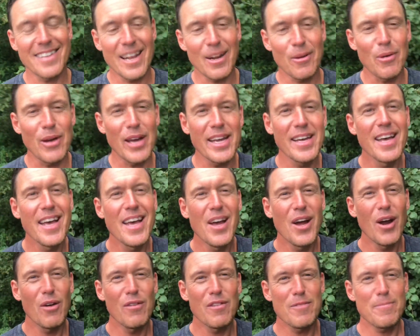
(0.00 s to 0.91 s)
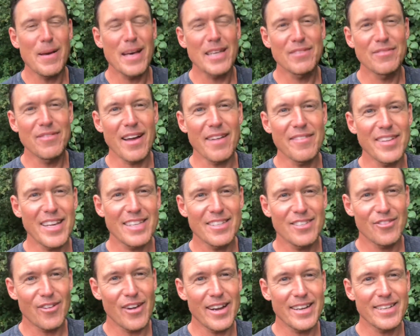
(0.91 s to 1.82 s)
Anyway, over the past five
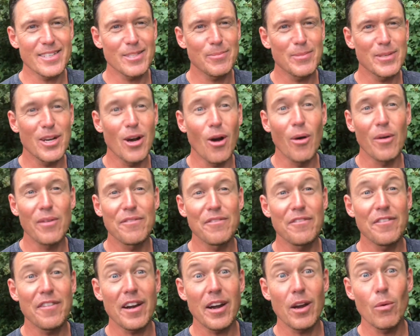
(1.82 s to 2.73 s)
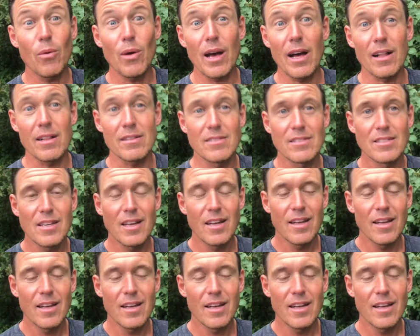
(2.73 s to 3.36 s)
days, training has been going very well.